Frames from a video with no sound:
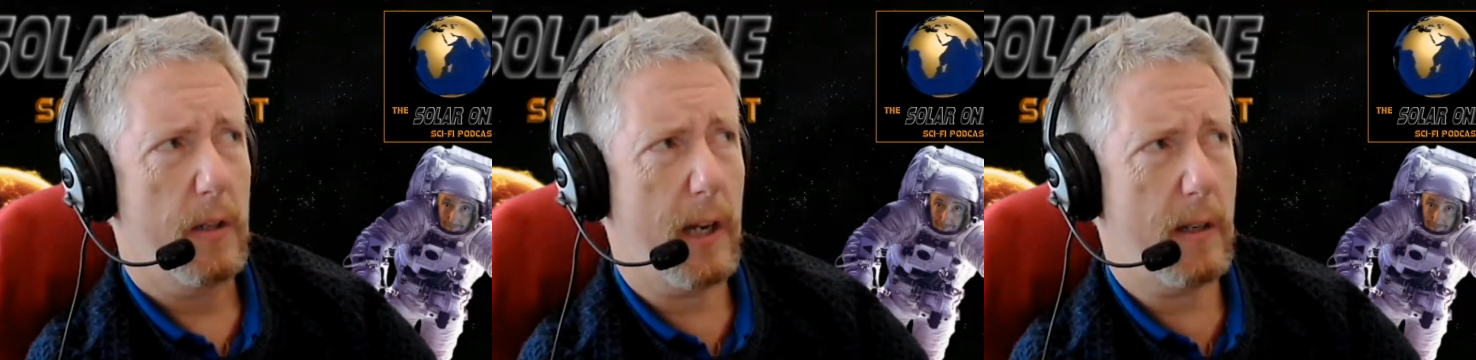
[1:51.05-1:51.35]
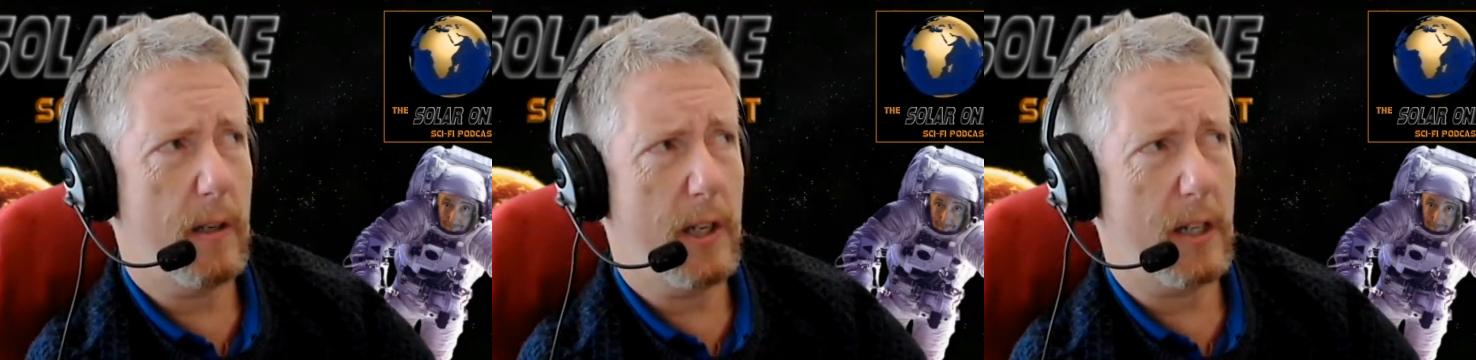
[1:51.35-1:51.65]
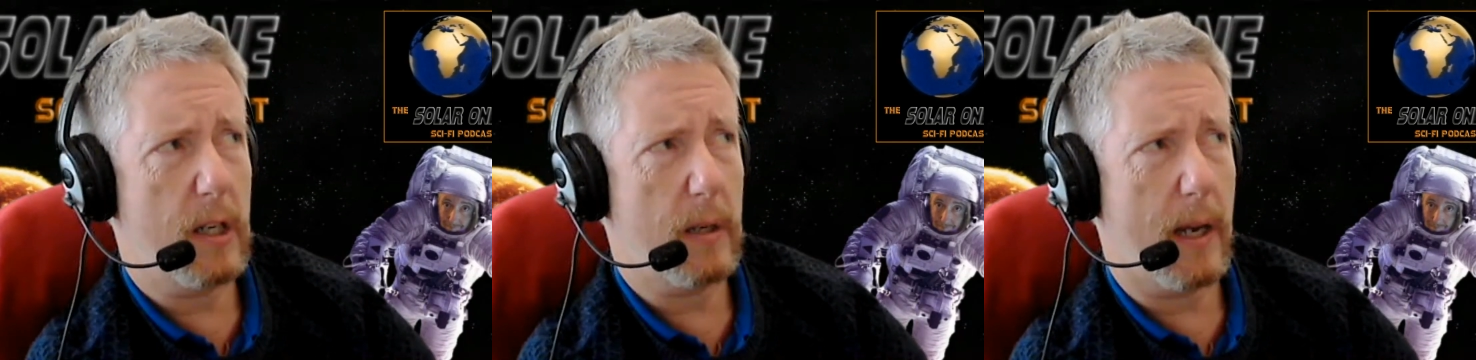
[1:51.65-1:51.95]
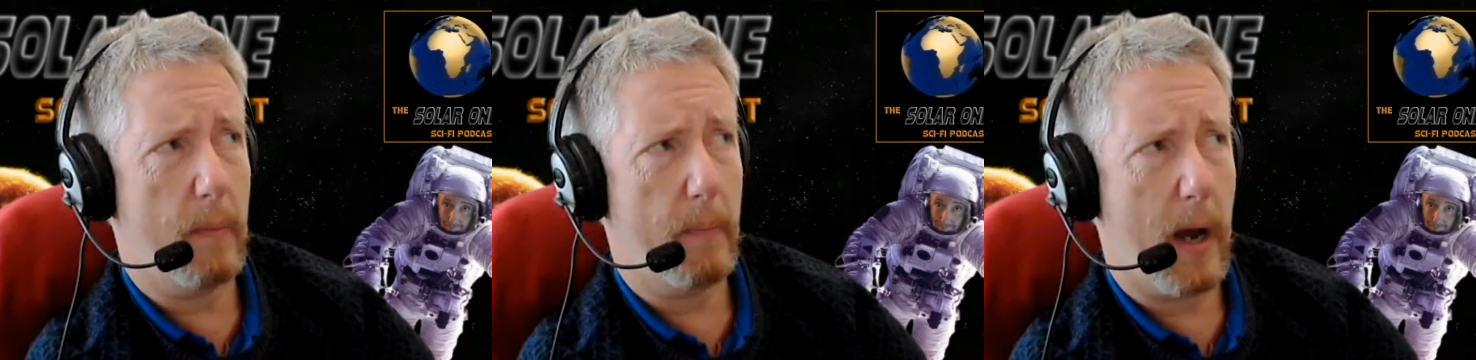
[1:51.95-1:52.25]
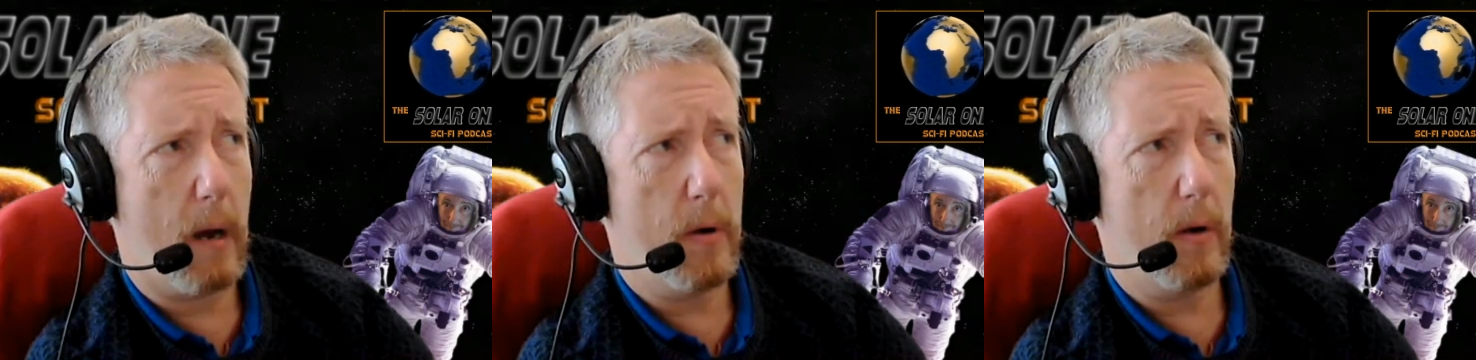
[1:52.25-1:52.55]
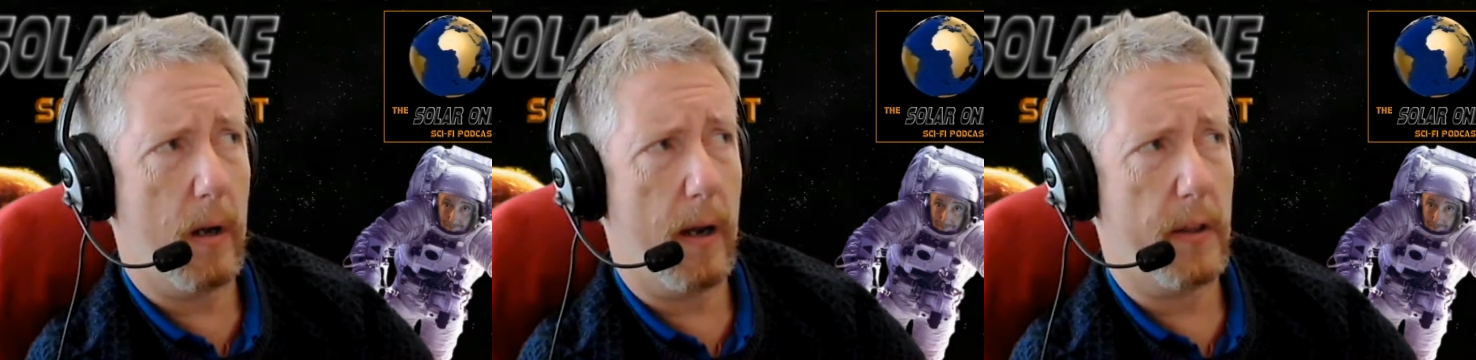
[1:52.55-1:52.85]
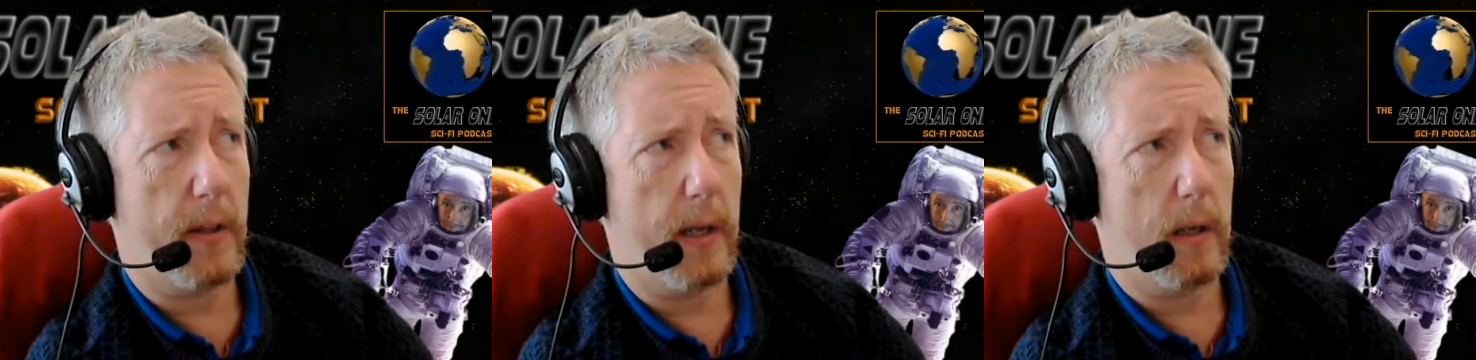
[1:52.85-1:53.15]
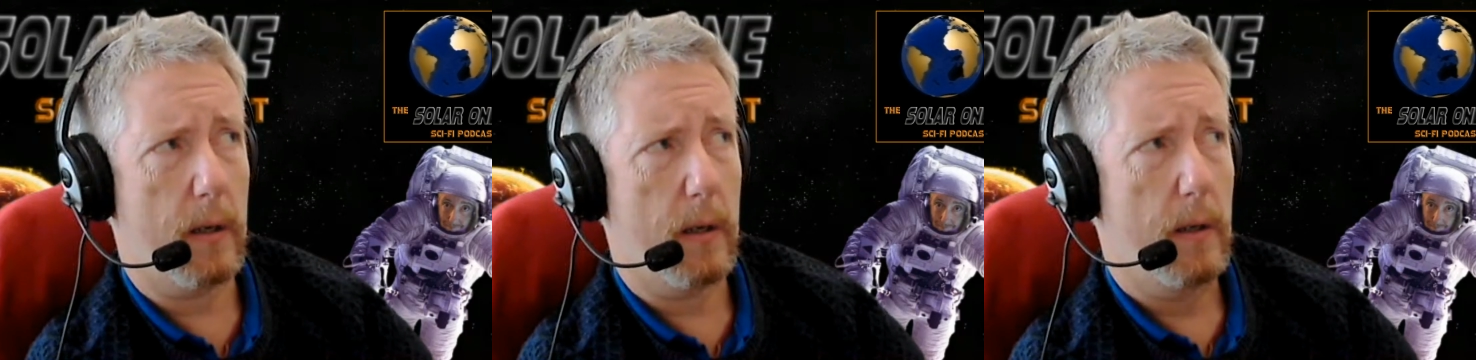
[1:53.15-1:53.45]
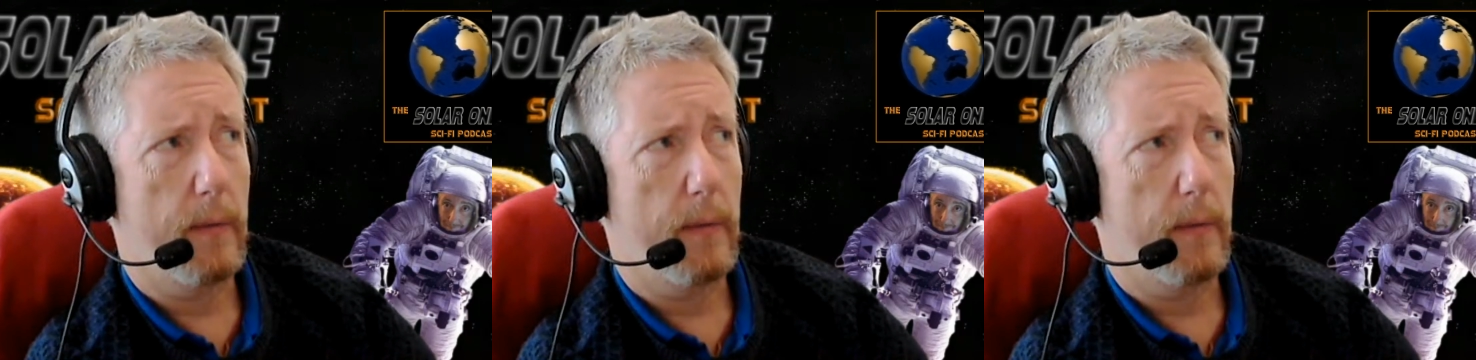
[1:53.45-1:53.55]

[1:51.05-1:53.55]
Speaker 1: Season six is in the Pale Moonlight, I think,